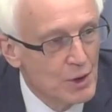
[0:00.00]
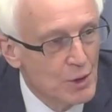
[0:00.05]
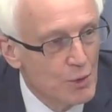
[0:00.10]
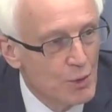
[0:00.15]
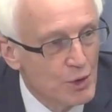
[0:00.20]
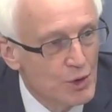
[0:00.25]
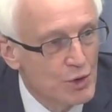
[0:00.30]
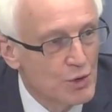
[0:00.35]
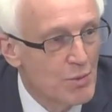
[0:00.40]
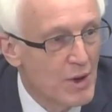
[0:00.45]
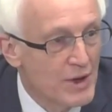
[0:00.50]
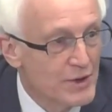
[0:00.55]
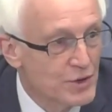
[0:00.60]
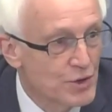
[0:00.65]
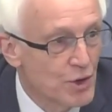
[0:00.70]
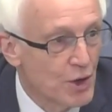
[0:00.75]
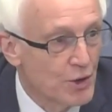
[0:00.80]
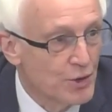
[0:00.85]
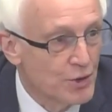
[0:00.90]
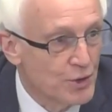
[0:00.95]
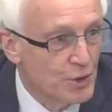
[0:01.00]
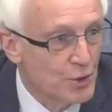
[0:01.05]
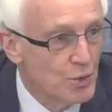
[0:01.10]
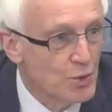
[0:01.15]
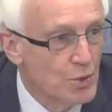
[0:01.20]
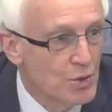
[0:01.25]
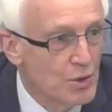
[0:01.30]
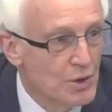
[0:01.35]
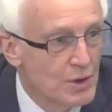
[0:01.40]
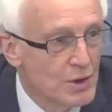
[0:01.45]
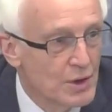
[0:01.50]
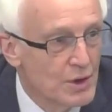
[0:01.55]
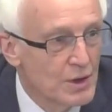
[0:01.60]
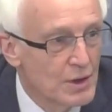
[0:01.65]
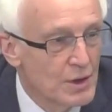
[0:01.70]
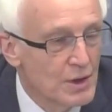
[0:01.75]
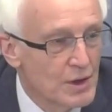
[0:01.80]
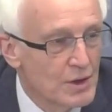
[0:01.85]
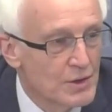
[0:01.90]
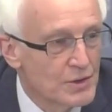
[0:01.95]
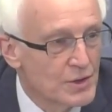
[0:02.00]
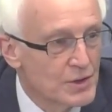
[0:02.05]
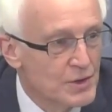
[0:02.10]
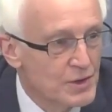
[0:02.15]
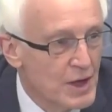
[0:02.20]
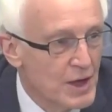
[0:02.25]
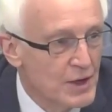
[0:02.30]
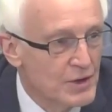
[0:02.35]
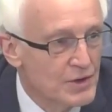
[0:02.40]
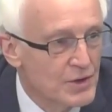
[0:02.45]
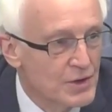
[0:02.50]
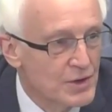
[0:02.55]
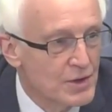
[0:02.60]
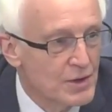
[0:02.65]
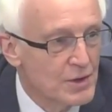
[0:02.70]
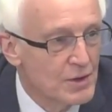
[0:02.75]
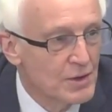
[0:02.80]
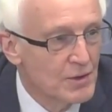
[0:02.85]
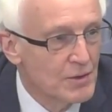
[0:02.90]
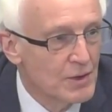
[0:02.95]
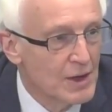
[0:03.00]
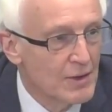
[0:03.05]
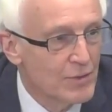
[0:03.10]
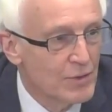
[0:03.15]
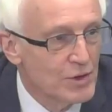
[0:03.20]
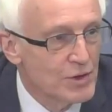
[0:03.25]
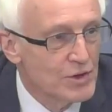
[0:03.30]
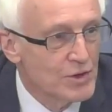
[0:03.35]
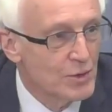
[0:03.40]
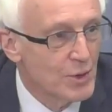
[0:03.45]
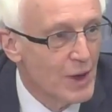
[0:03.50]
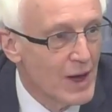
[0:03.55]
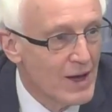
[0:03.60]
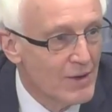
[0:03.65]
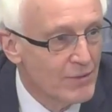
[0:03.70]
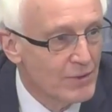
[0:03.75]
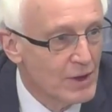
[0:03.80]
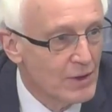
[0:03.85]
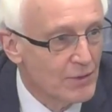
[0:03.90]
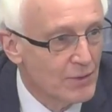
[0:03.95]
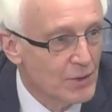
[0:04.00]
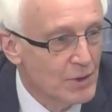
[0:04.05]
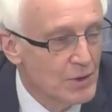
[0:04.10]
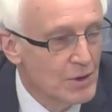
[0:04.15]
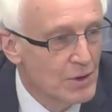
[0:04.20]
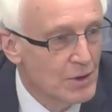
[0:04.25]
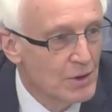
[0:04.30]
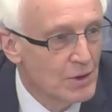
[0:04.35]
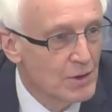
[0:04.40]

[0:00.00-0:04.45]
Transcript: What you must not do is discuss the evidence you have given,